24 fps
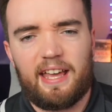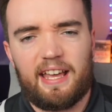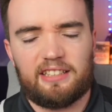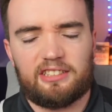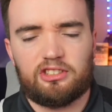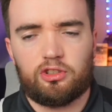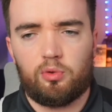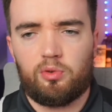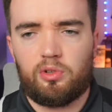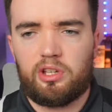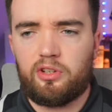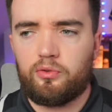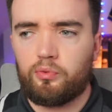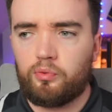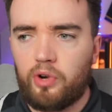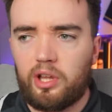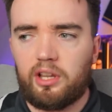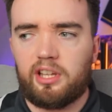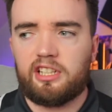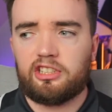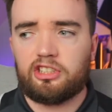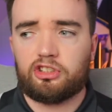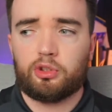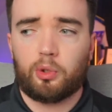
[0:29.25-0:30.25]
It's only
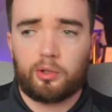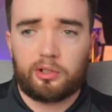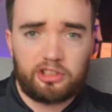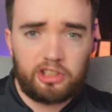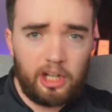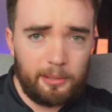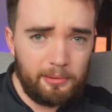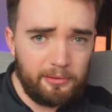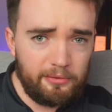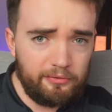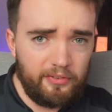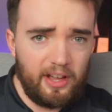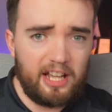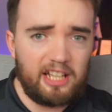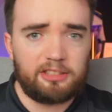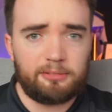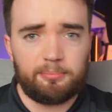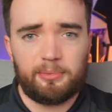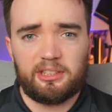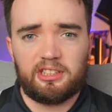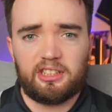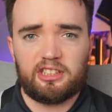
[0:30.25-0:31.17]
really a short-term investment.